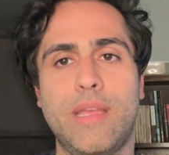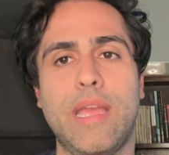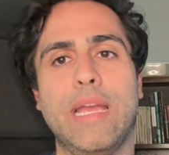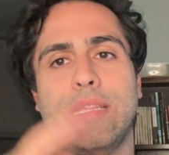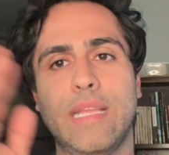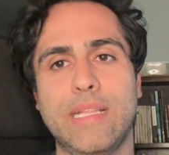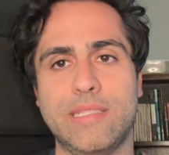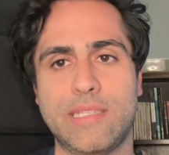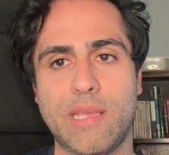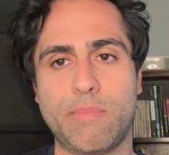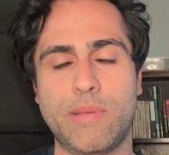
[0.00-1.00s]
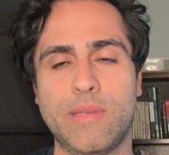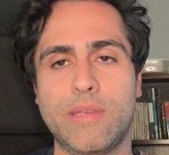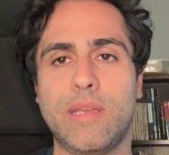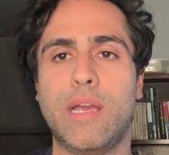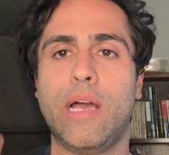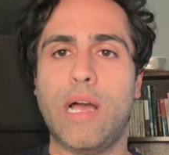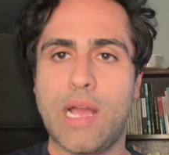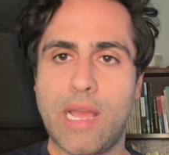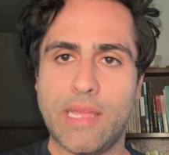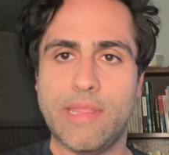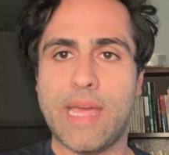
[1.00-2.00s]
and then zip.
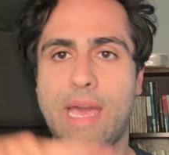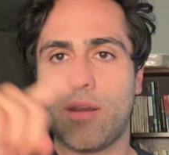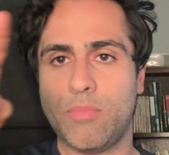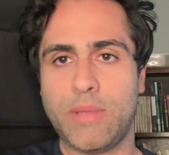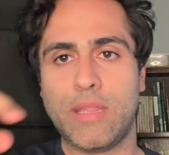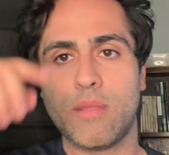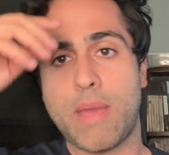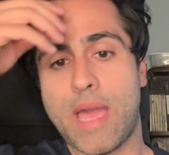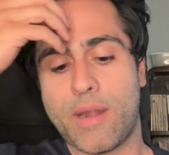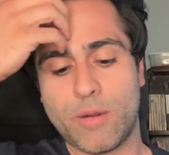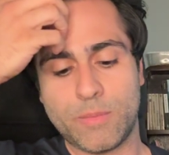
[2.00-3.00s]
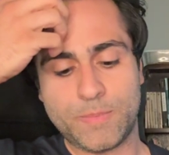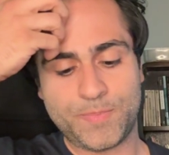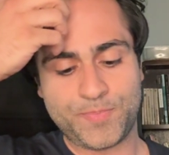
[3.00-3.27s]
And that'll be the pattern.